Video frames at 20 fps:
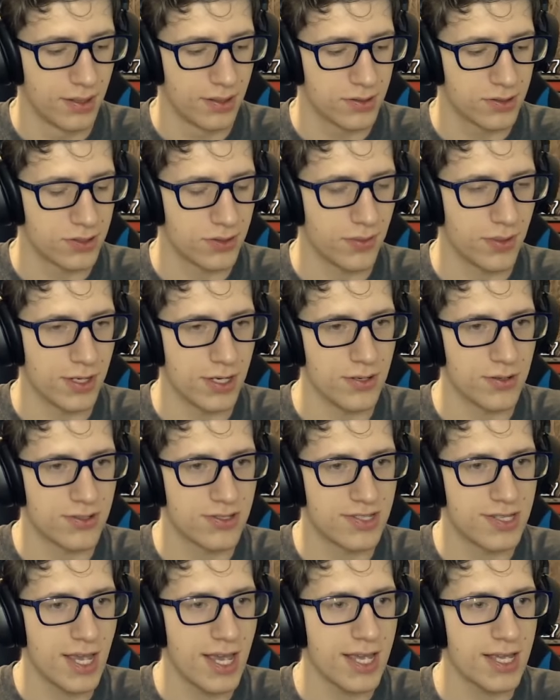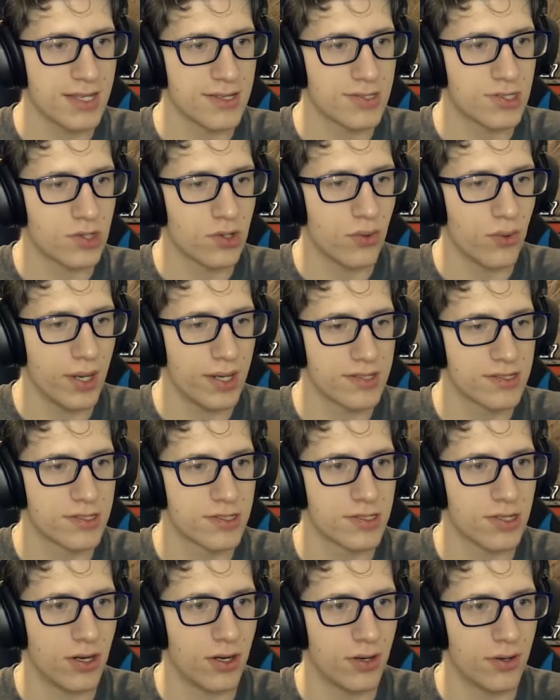So what you're saying is
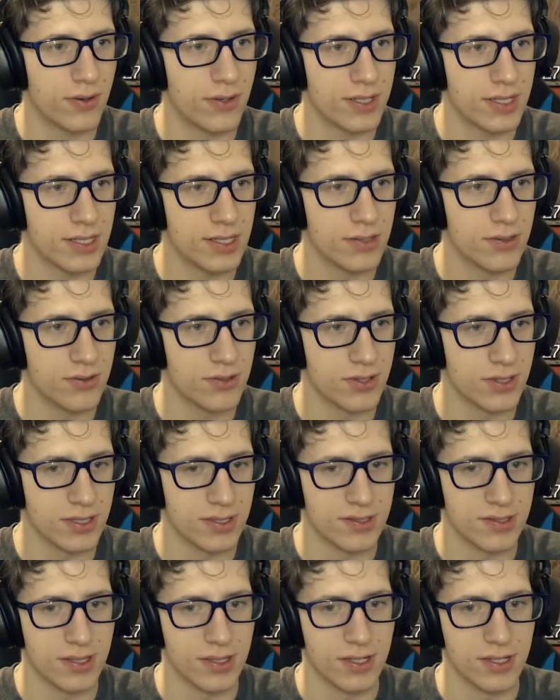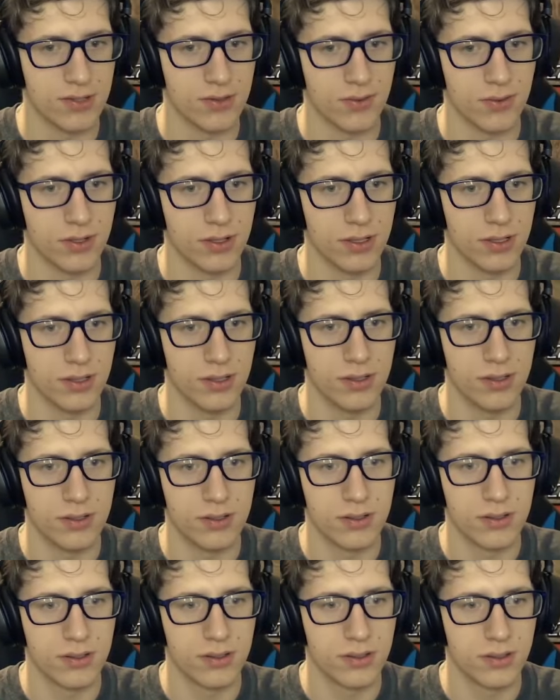quests aren't useless in this
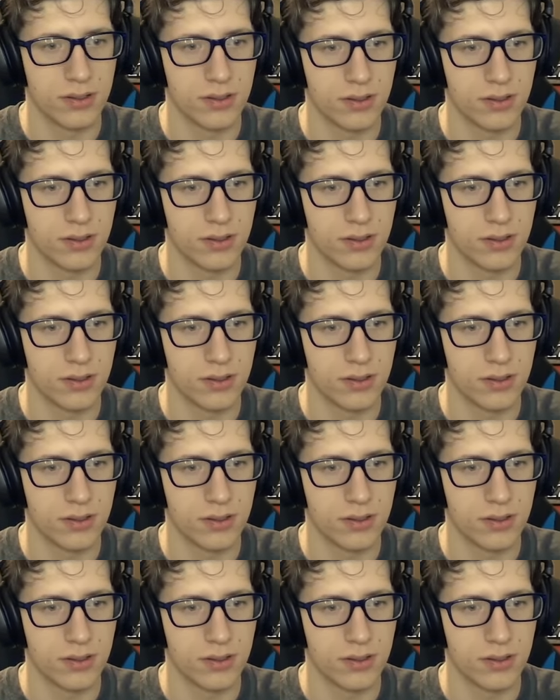world.